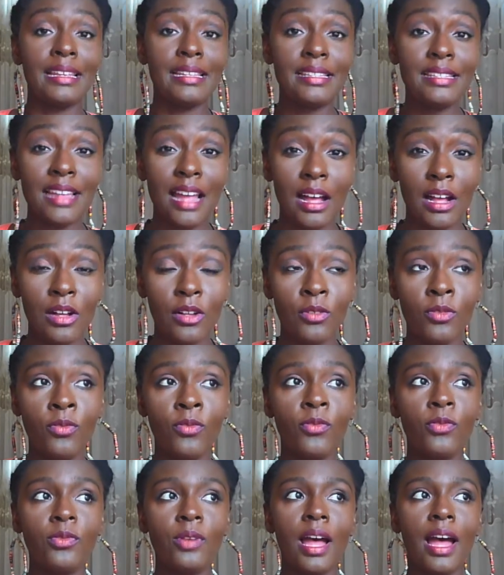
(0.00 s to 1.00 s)

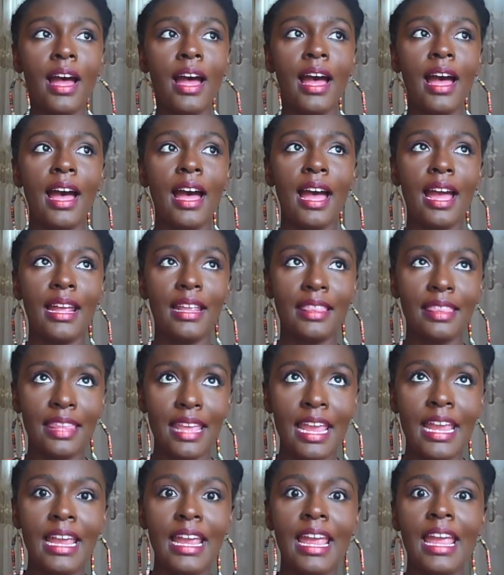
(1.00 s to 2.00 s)
itself, I
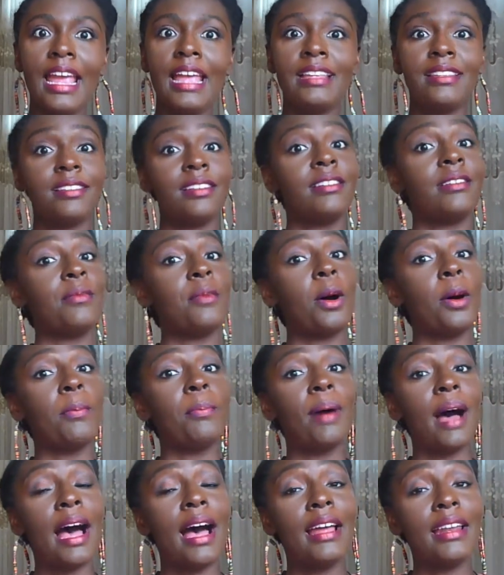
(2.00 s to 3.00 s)
think, isn't a
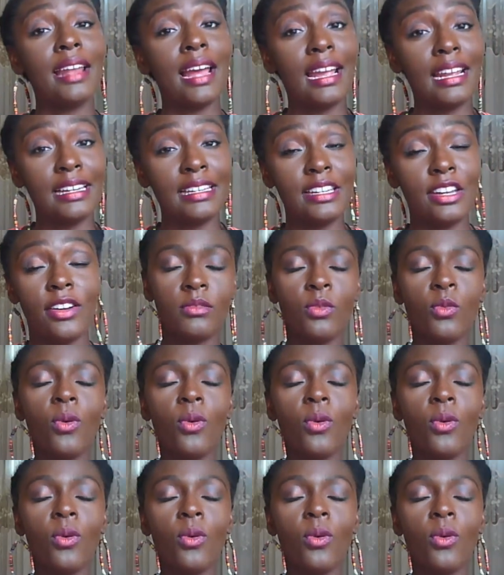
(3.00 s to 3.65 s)
bad idea.